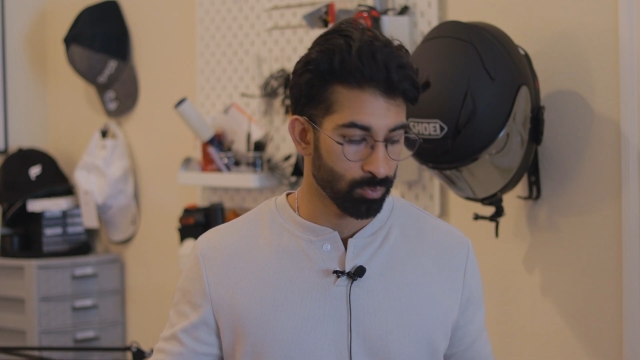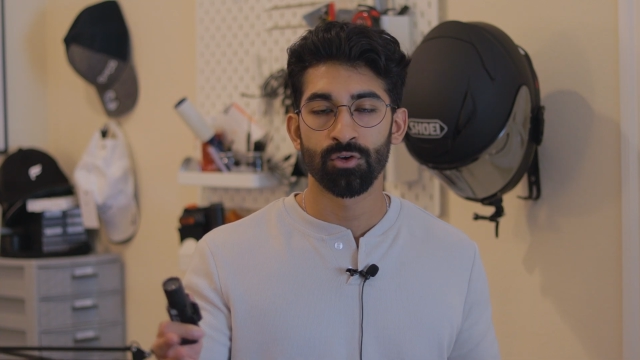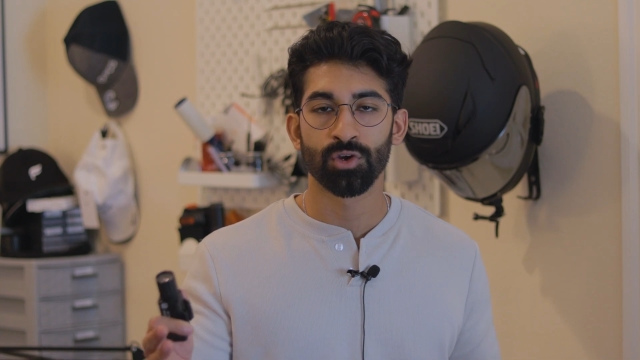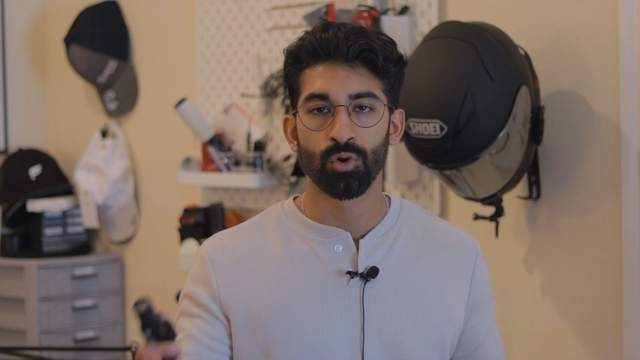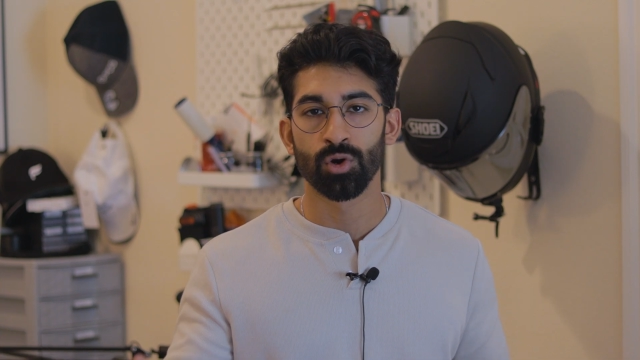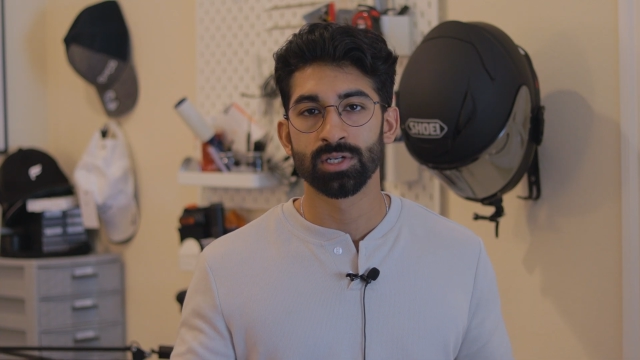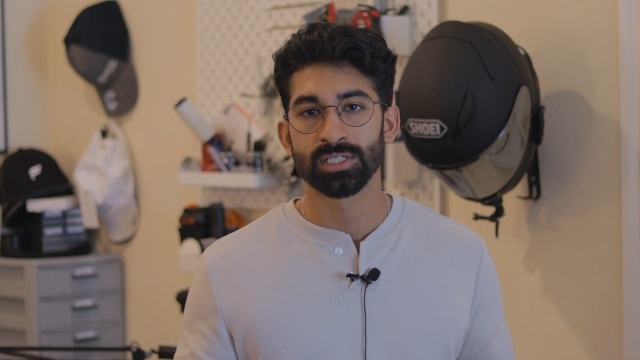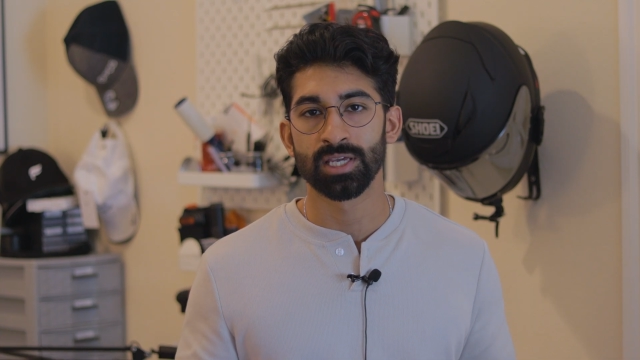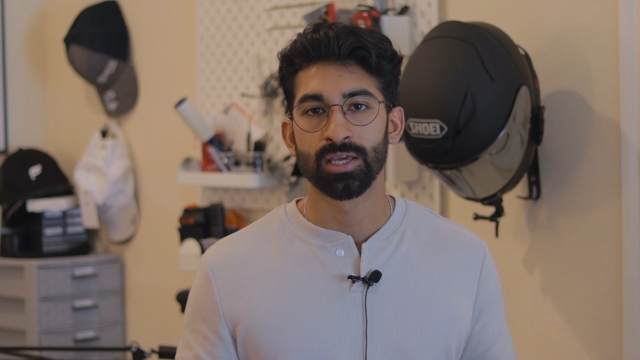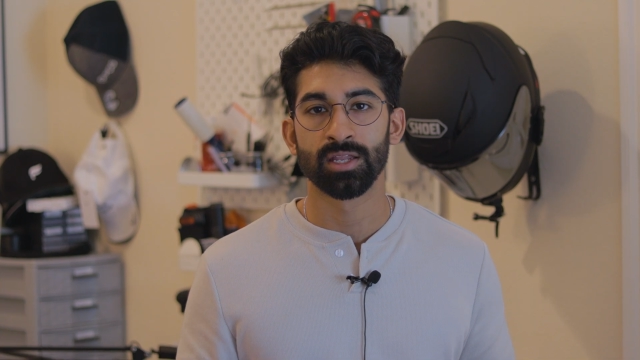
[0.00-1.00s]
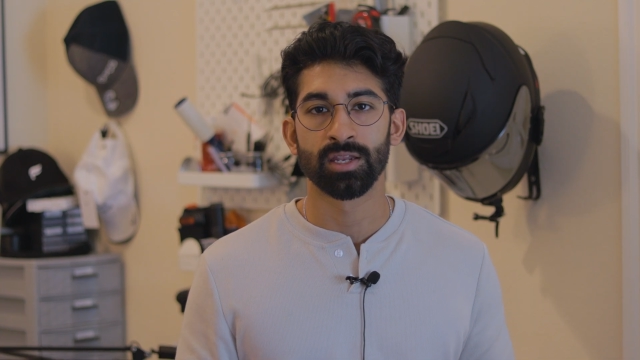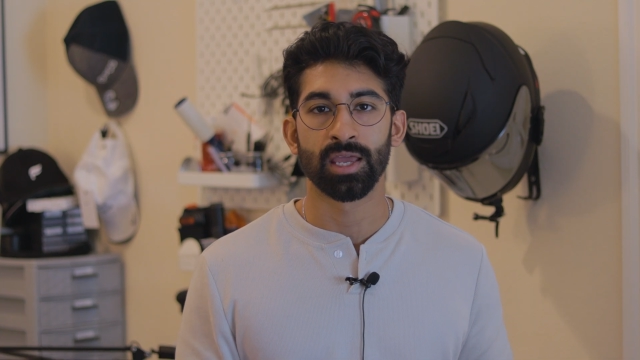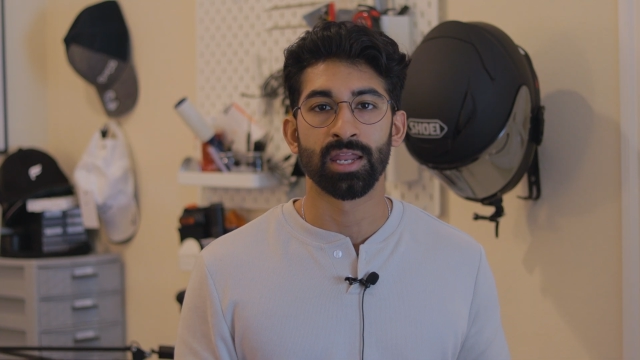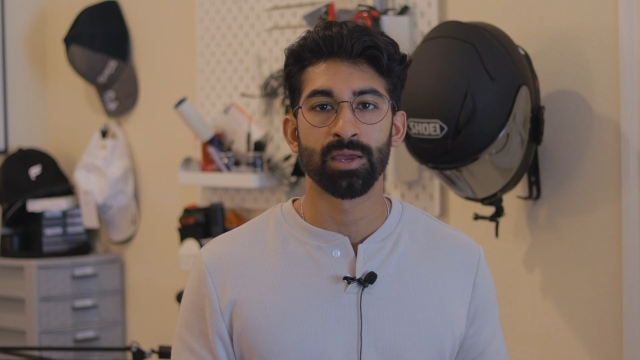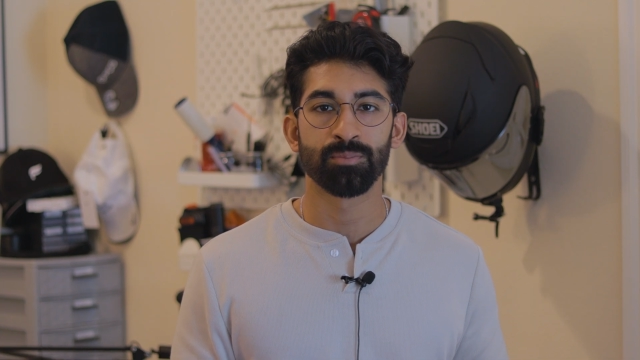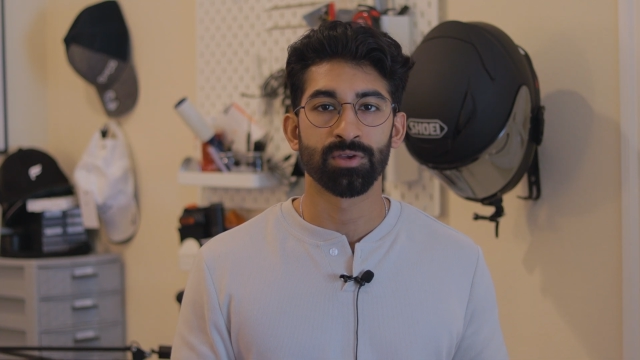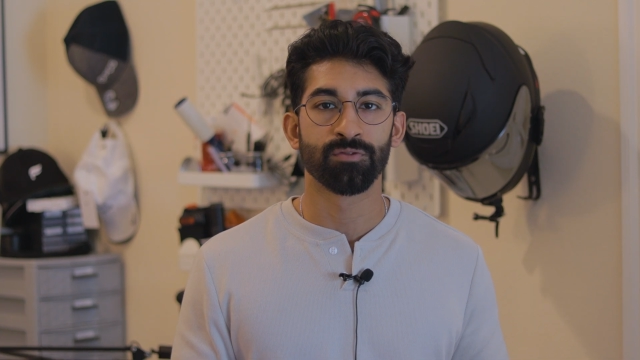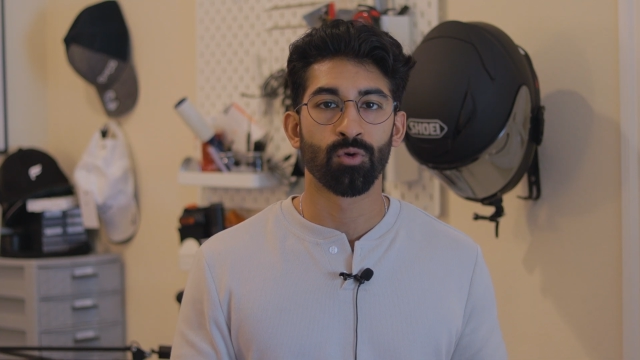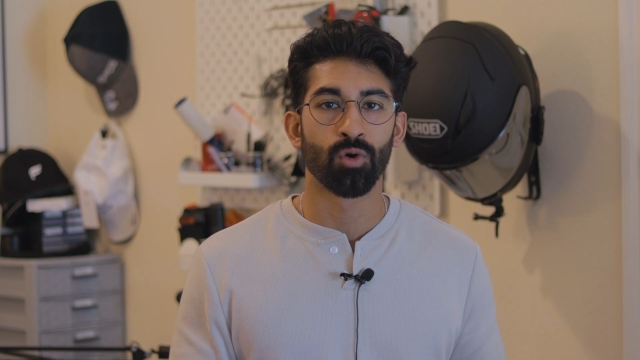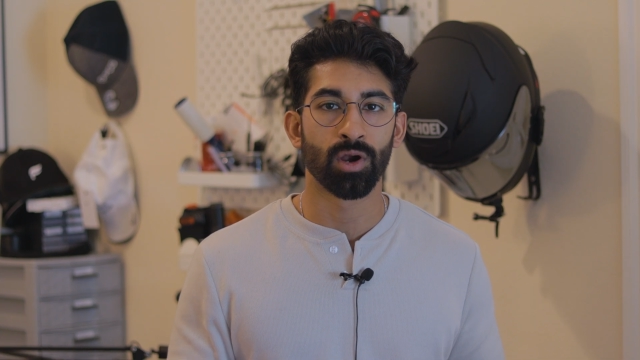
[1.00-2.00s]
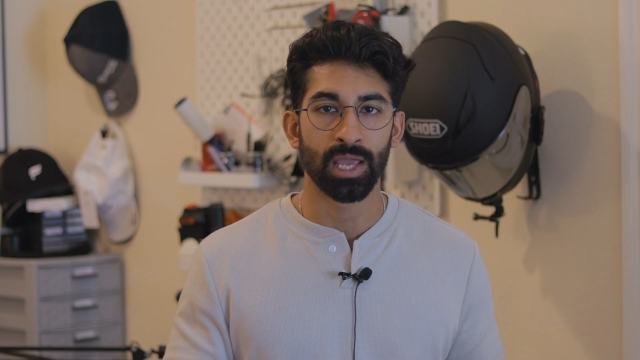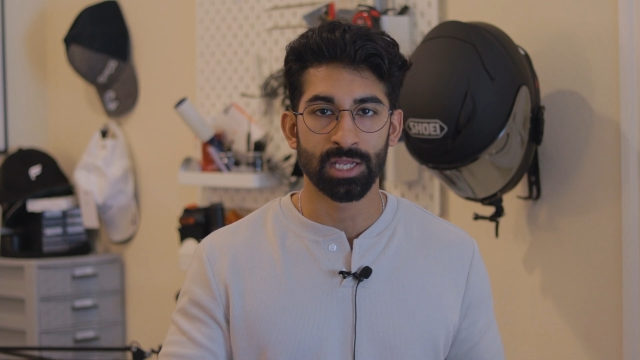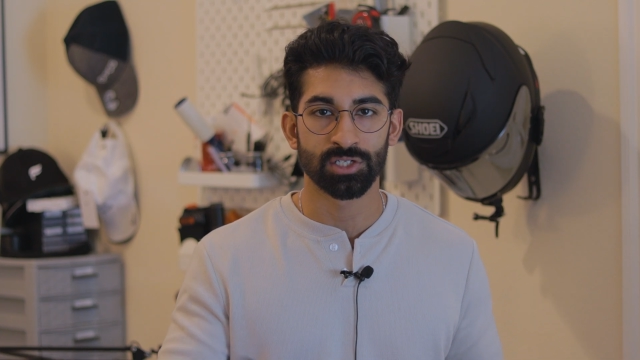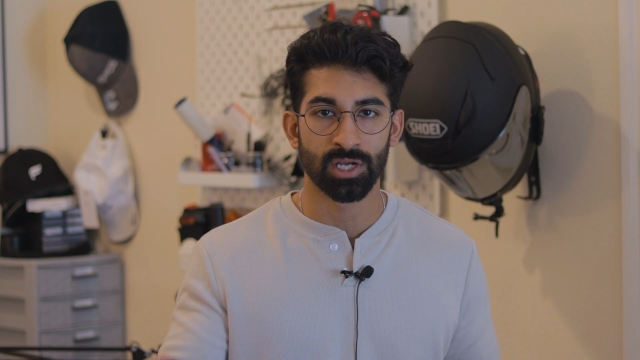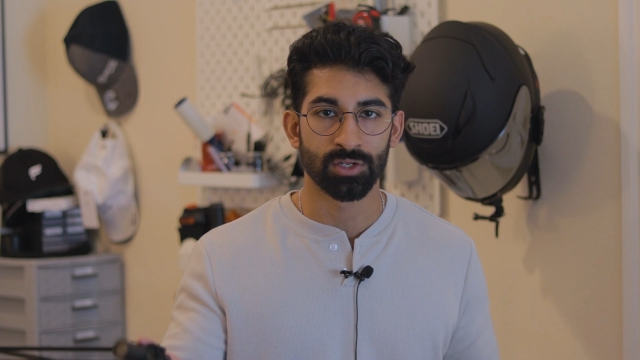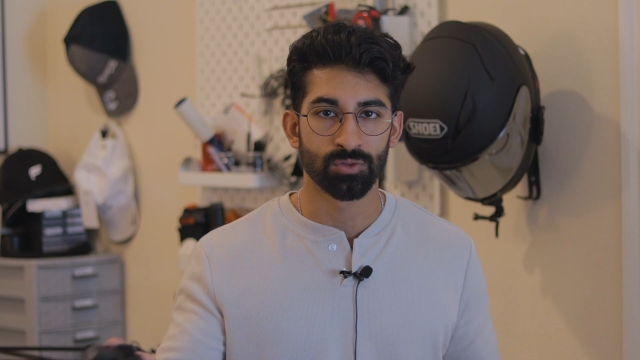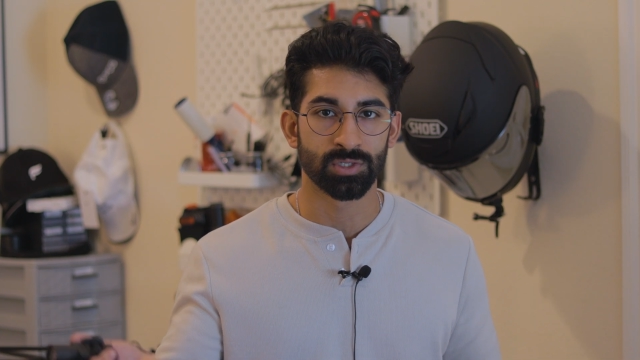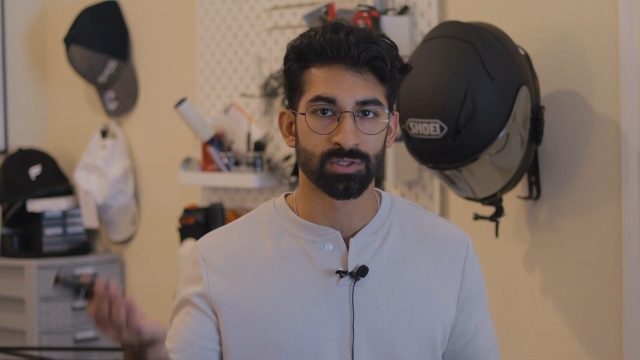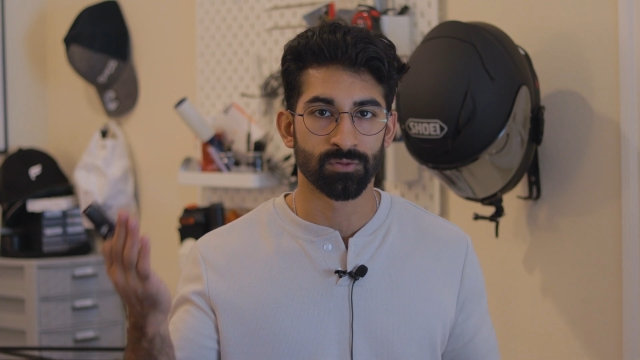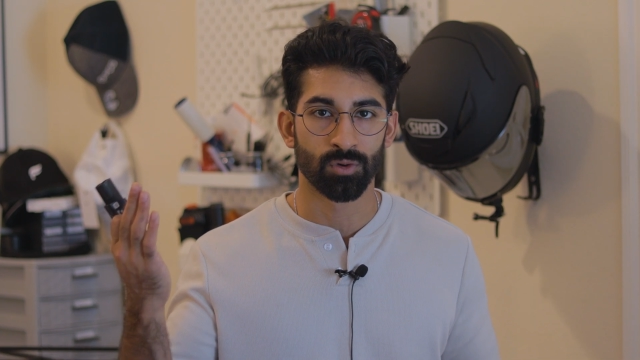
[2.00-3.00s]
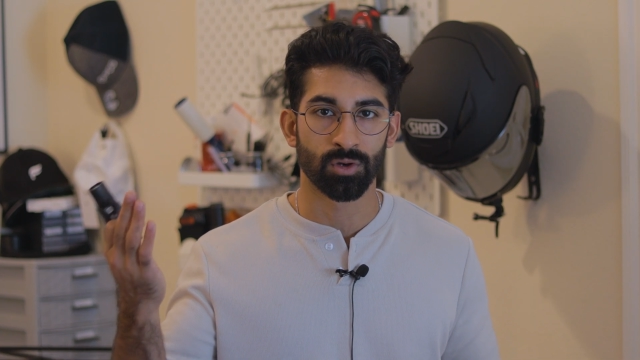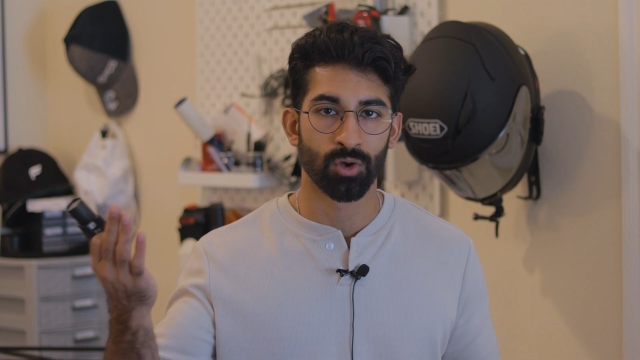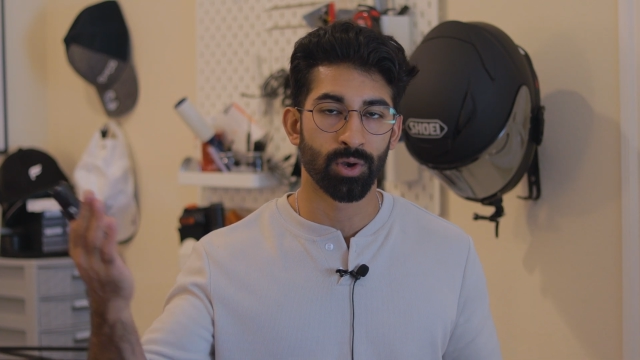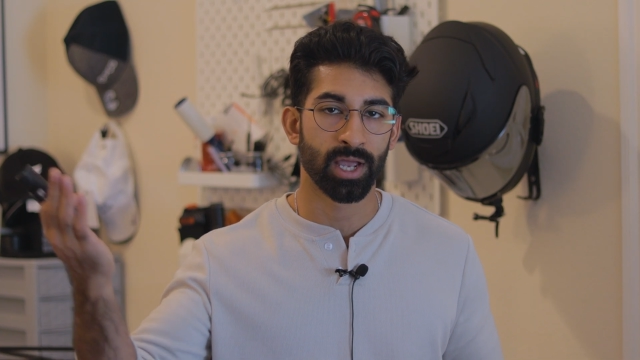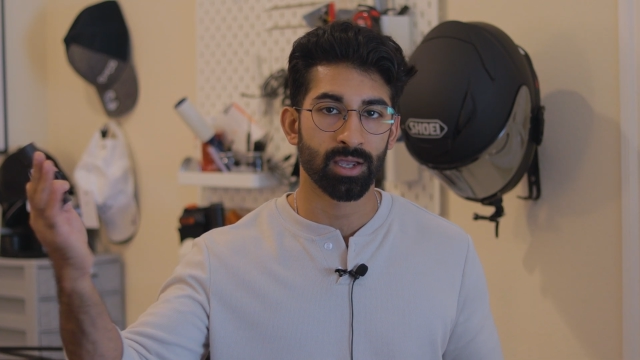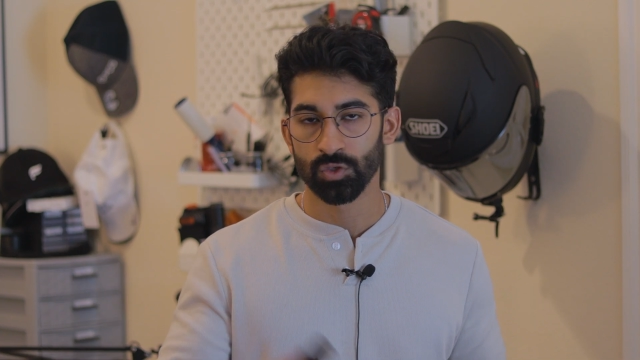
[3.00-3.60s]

and it records in an MP4 H.264 codec,